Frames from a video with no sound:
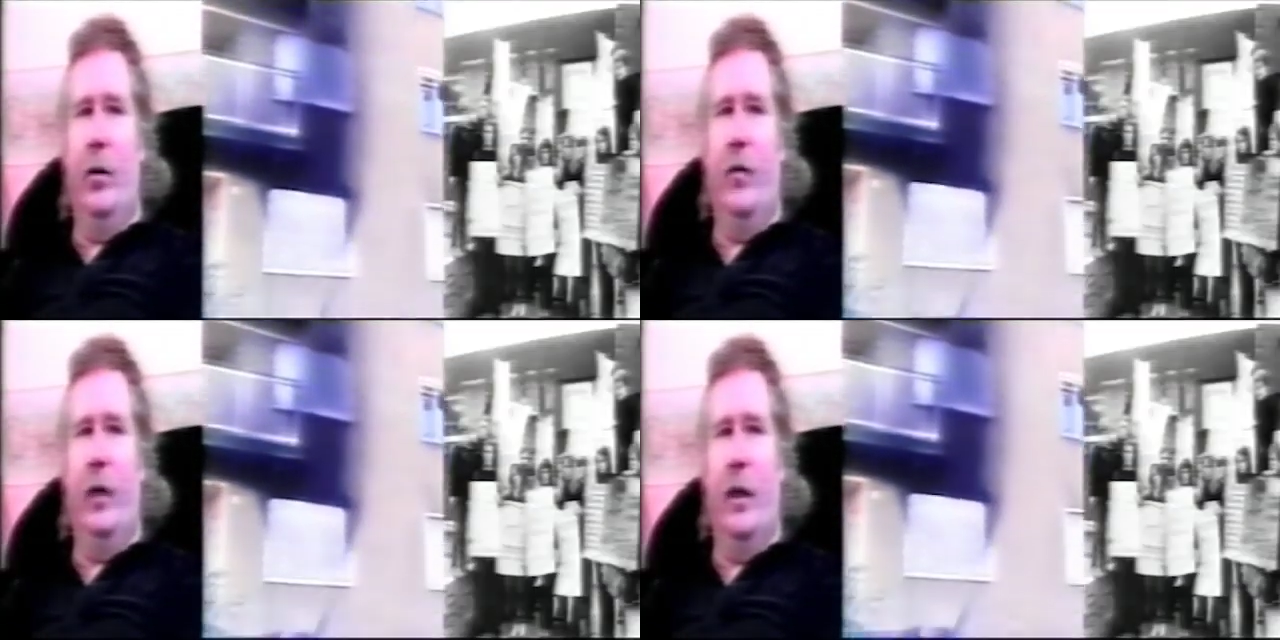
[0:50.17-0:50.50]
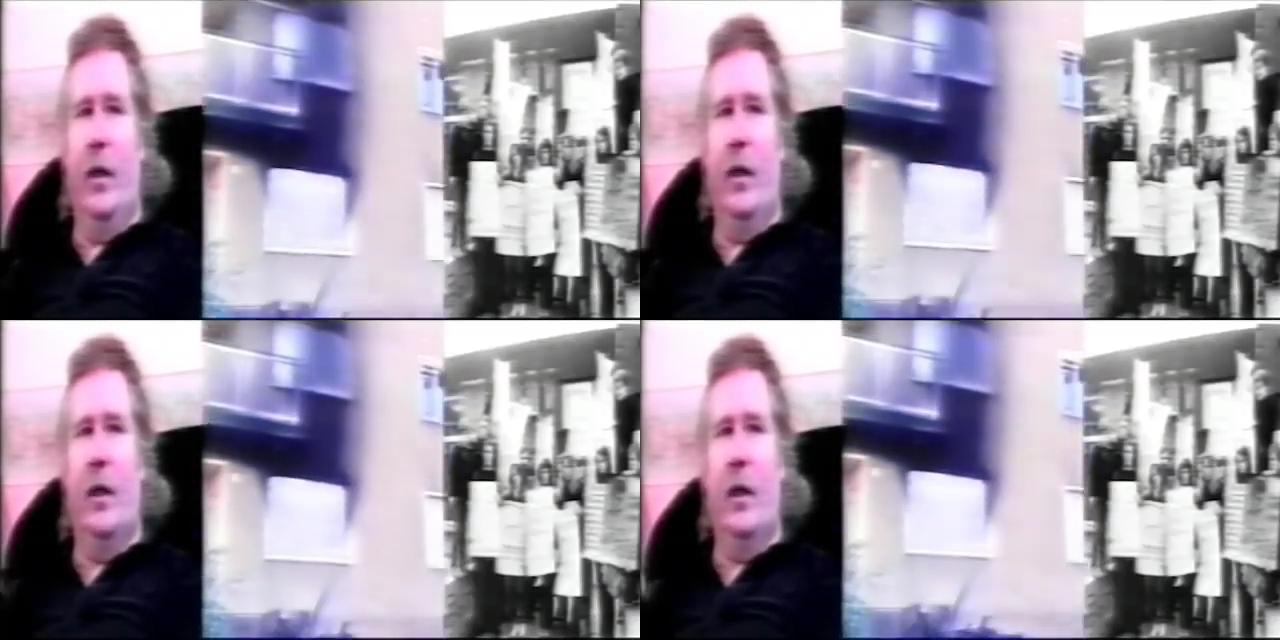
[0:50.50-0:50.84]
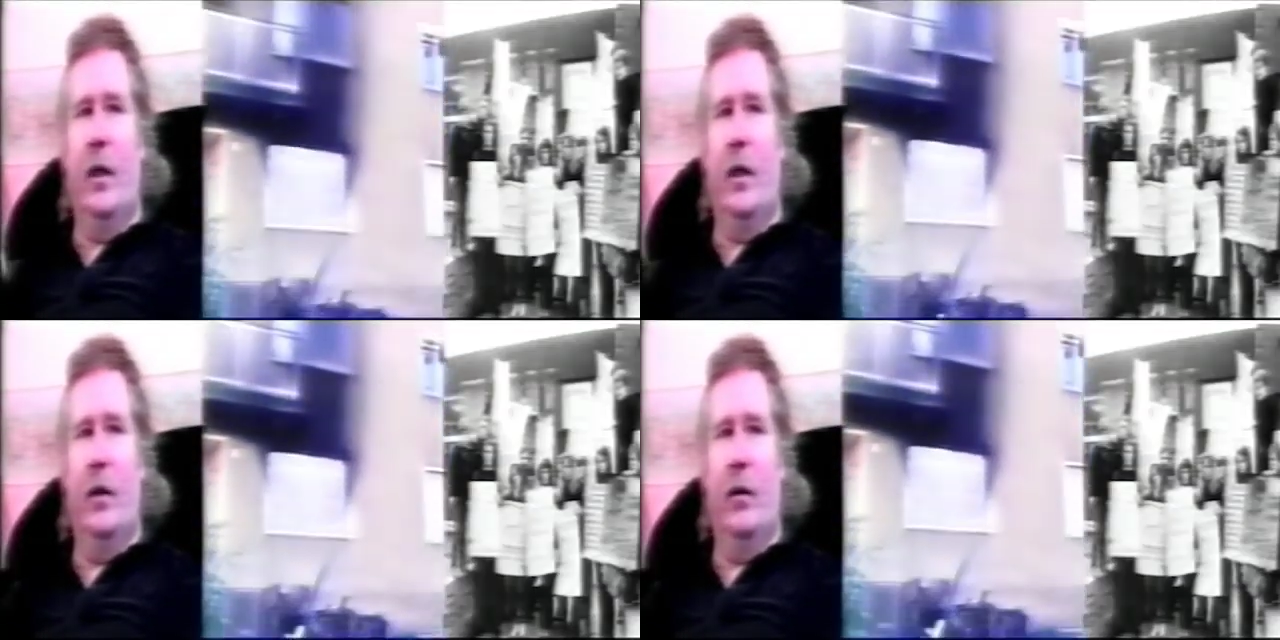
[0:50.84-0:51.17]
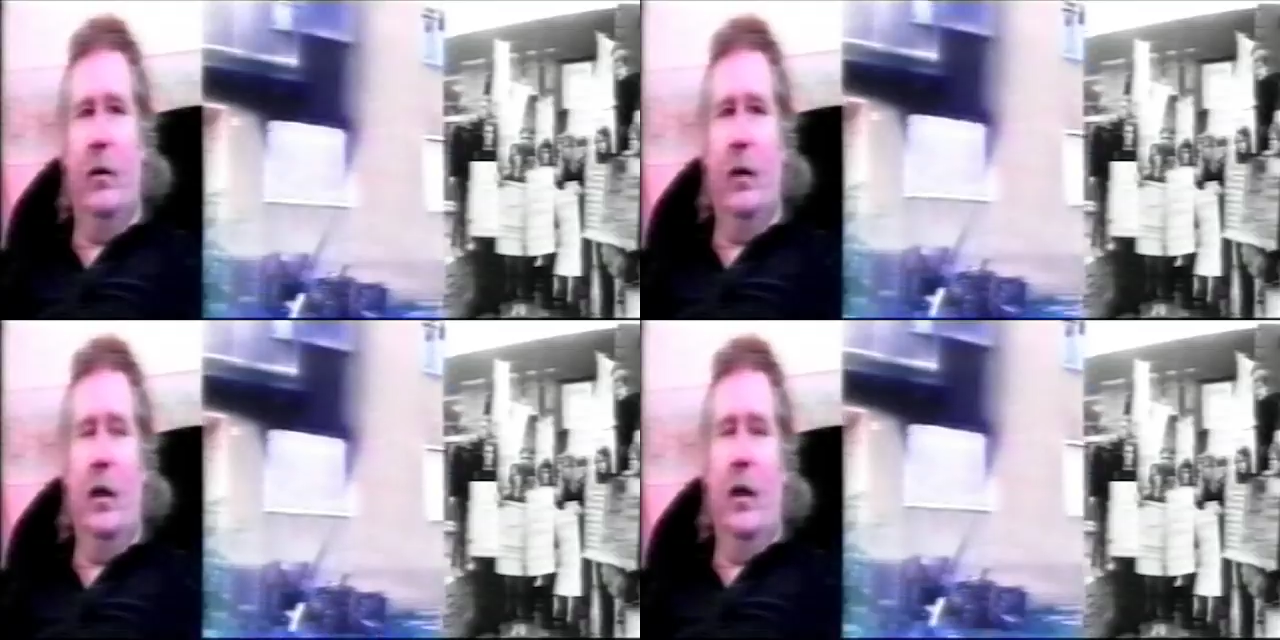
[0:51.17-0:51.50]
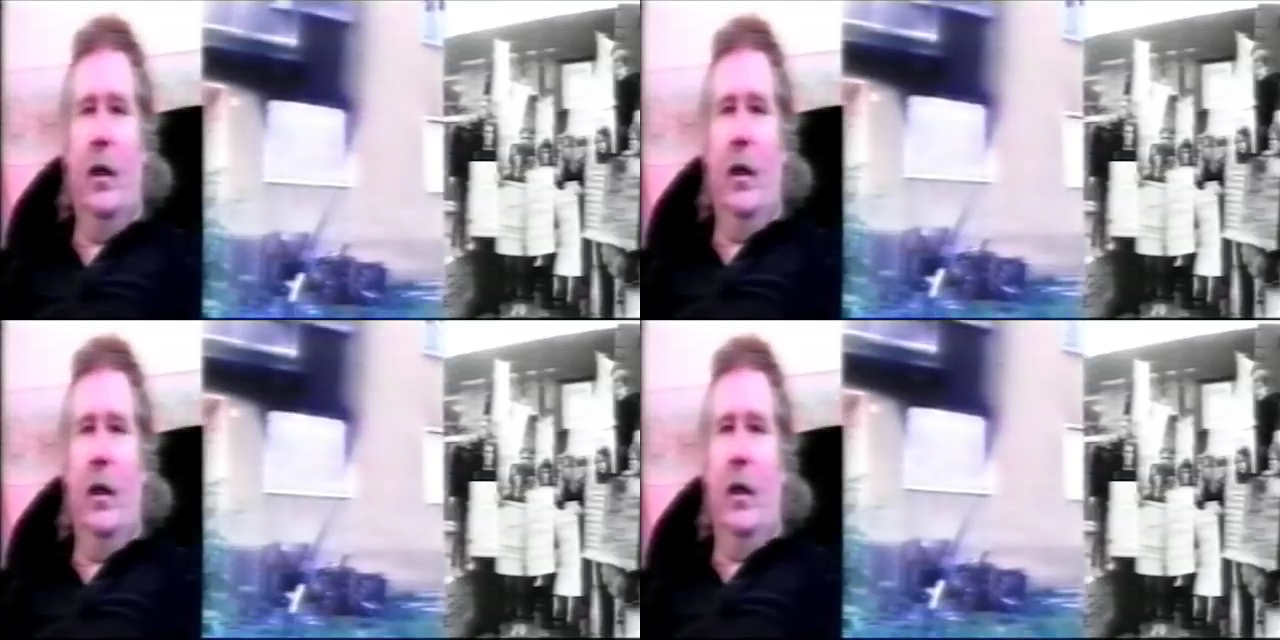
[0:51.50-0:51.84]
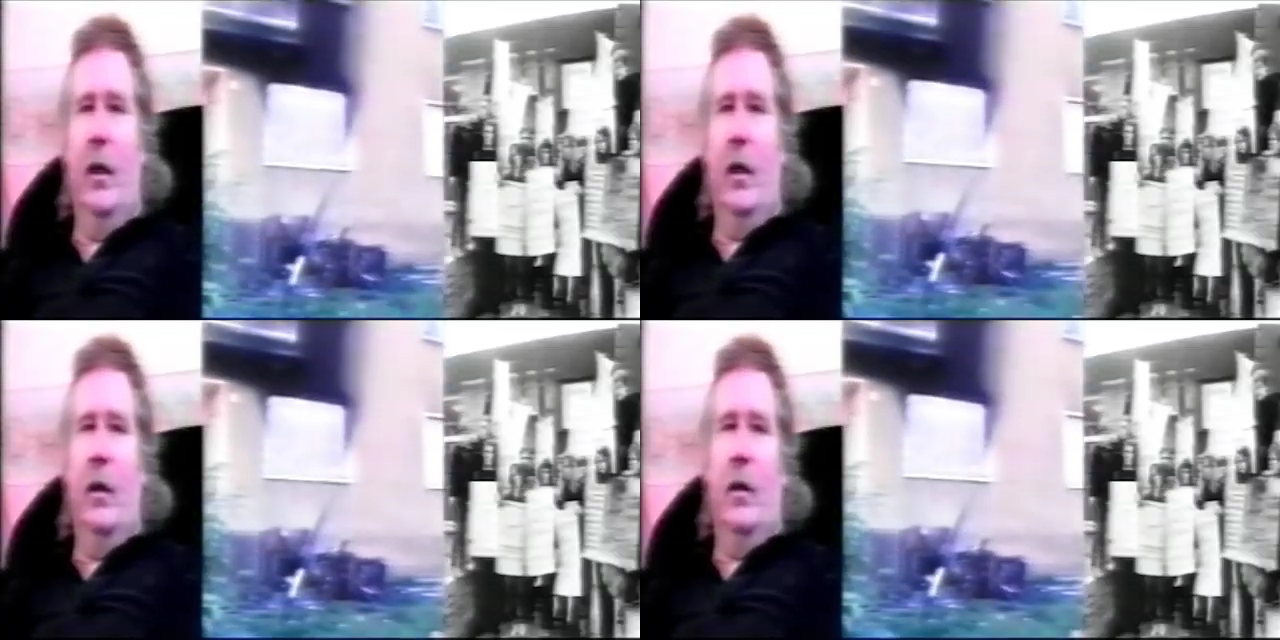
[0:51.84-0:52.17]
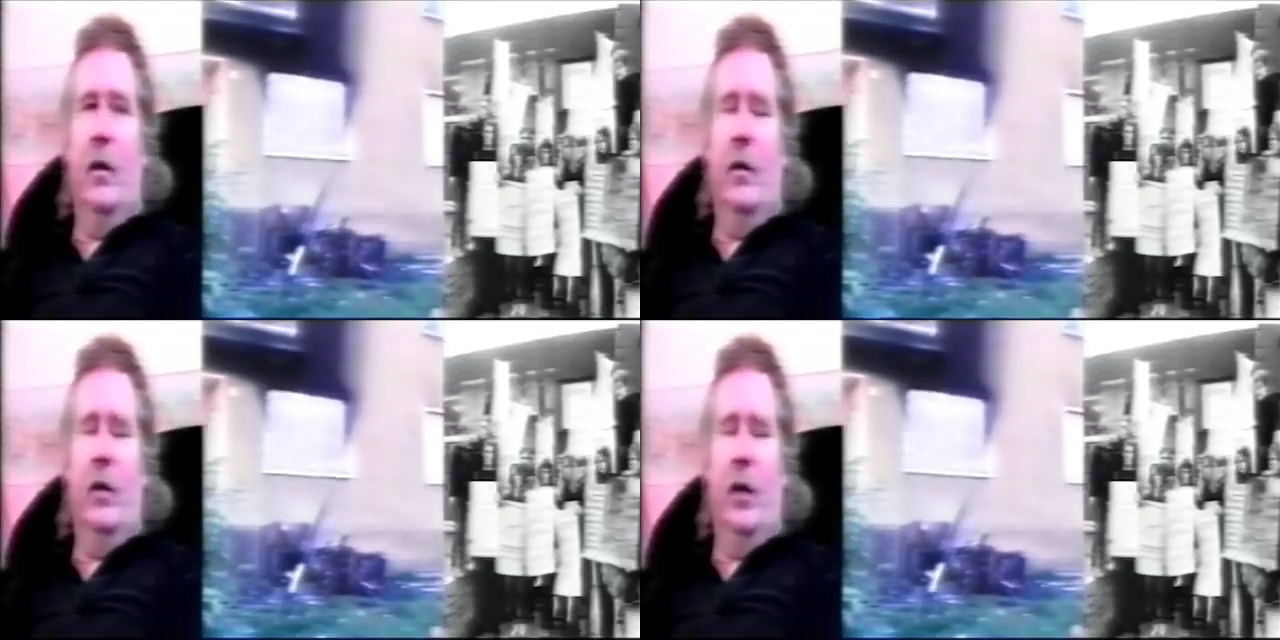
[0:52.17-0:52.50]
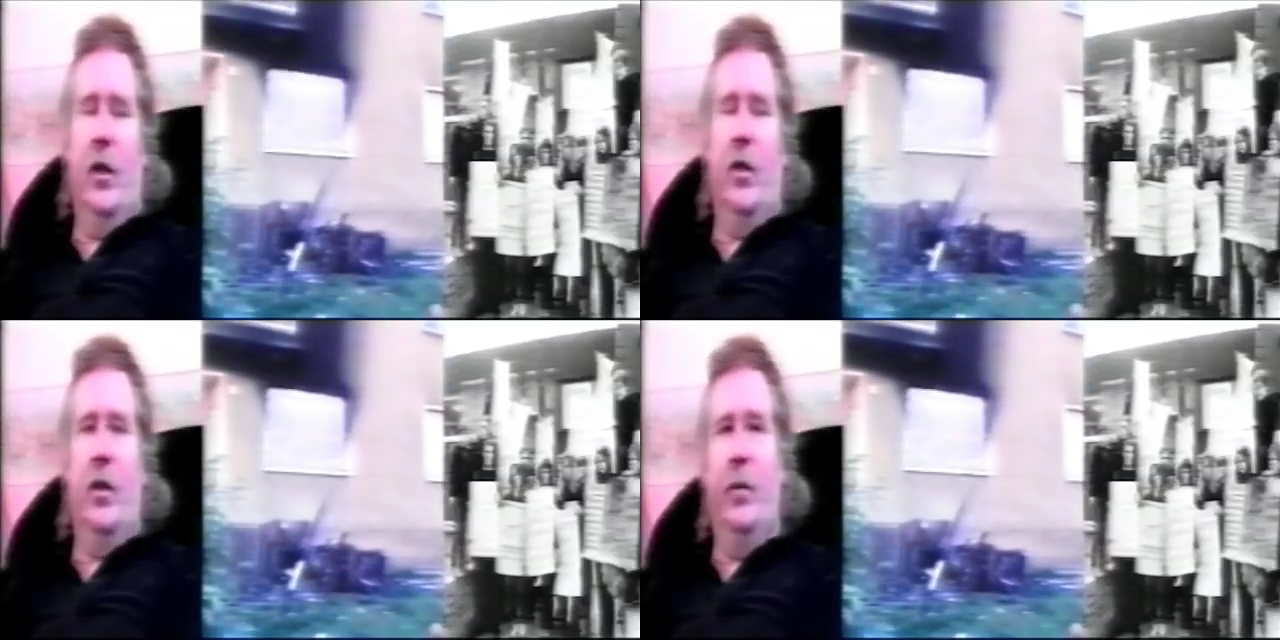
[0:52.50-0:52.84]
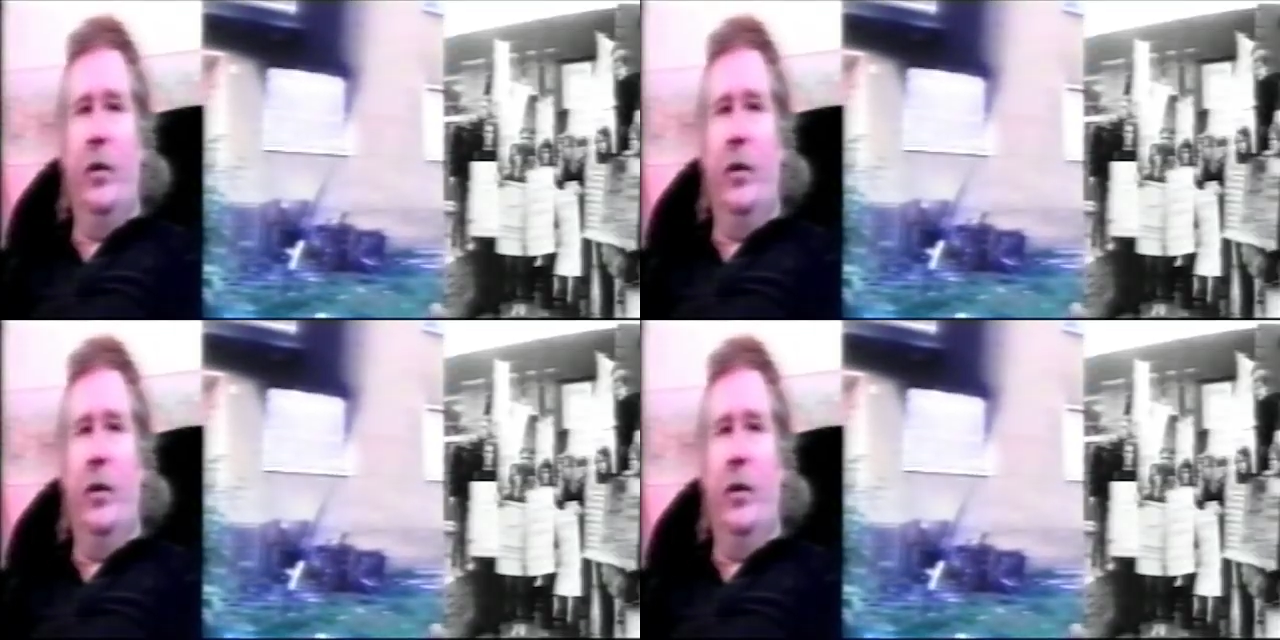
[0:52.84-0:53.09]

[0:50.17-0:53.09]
furnitures and distribute